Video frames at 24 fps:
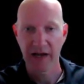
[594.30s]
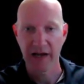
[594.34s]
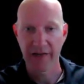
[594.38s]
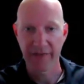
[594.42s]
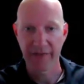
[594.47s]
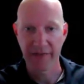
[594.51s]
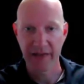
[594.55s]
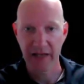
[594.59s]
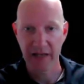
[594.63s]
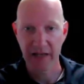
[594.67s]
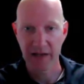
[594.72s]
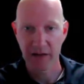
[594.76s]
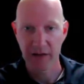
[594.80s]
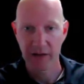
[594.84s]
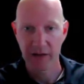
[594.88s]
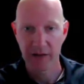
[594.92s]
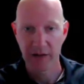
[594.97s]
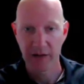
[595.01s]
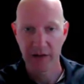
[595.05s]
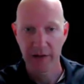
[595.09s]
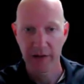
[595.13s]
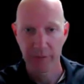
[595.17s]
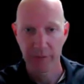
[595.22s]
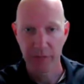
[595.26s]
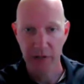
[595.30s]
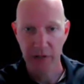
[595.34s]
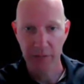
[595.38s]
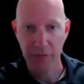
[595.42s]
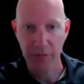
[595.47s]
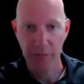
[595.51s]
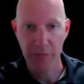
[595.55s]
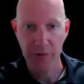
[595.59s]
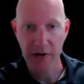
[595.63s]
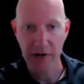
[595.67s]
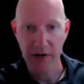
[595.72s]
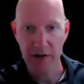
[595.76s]
and then be
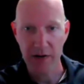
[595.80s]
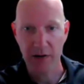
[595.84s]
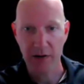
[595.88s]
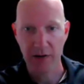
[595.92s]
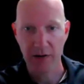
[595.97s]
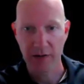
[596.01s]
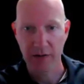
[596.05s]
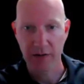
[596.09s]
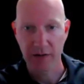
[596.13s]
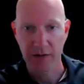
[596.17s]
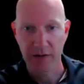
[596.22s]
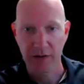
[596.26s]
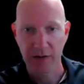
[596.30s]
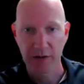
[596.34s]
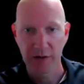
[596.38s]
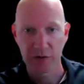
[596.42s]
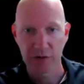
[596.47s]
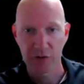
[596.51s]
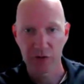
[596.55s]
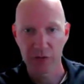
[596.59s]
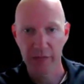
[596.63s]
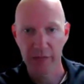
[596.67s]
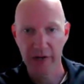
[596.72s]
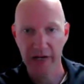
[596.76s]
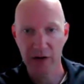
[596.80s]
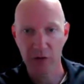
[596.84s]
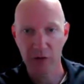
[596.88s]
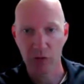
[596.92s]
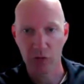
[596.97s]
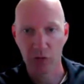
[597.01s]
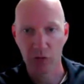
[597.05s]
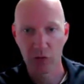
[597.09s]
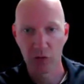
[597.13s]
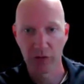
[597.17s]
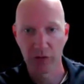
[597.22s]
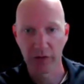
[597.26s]
prepared to make a
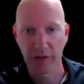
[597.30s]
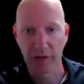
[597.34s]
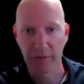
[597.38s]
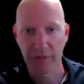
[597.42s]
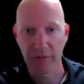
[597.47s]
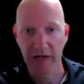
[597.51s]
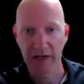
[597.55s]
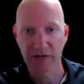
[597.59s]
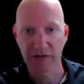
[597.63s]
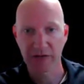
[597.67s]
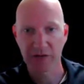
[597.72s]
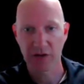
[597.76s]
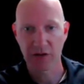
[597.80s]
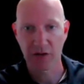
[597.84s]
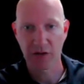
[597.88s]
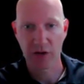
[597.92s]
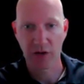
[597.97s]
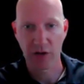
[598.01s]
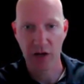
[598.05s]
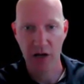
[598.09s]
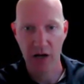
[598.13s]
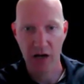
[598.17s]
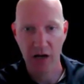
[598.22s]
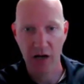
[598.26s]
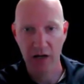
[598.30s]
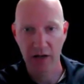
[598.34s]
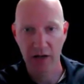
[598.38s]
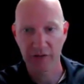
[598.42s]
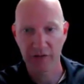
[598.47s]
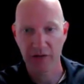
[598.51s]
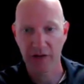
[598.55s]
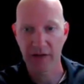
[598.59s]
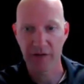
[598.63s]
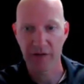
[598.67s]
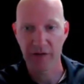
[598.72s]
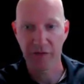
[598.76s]
ruling based on the
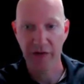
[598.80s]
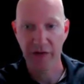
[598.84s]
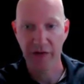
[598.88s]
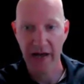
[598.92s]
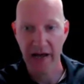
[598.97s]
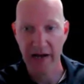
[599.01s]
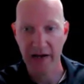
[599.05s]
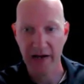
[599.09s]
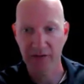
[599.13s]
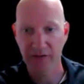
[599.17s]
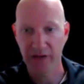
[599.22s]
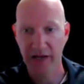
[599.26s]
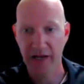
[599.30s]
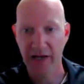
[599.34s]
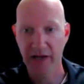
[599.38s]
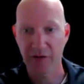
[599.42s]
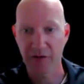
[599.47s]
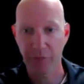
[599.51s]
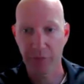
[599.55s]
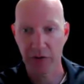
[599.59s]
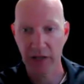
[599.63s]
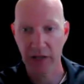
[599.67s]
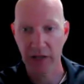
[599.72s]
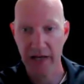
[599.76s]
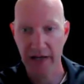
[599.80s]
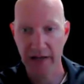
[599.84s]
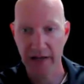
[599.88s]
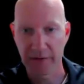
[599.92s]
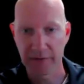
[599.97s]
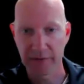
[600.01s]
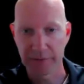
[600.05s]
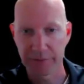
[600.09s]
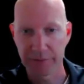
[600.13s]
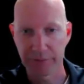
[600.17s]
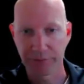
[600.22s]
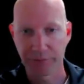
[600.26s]
laws and the facts as pled.
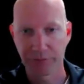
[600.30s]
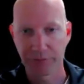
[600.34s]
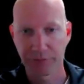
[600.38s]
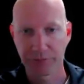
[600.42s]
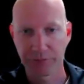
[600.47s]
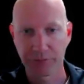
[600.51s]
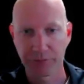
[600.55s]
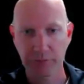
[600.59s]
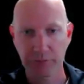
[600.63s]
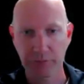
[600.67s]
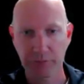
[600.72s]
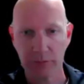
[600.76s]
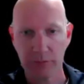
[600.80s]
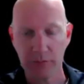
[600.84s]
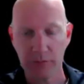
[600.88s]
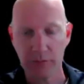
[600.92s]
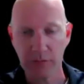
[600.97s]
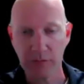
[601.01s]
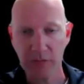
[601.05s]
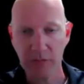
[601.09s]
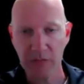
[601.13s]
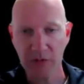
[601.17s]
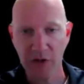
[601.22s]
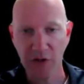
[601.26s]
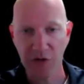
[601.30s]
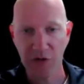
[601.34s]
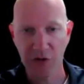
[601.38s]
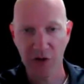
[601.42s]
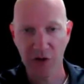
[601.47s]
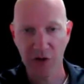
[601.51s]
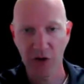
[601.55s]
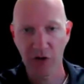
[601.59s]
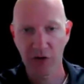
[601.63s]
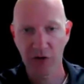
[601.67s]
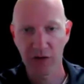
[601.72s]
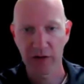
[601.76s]

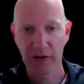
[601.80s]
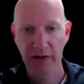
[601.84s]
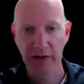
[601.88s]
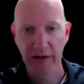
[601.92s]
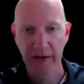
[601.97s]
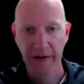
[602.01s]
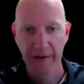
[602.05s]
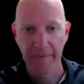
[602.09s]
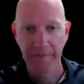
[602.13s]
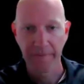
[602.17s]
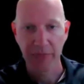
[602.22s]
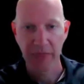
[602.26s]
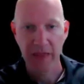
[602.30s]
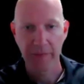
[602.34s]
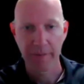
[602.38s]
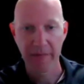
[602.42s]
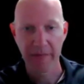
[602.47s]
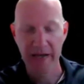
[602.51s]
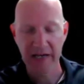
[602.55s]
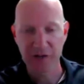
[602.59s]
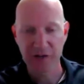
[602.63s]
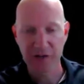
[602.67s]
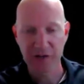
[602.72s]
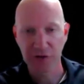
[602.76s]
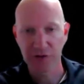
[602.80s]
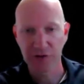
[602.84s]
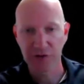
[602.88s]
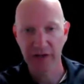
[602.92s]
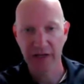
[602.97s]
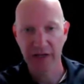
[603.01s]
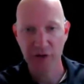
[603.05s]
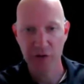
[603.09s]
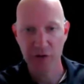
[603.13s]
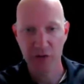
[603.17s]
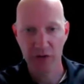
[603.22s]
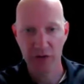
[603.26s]
So make sure
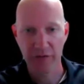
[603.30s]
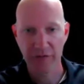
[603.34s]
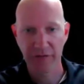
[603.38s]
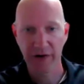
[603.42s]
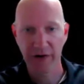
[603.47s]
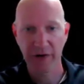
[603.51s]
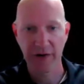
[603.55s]
that you are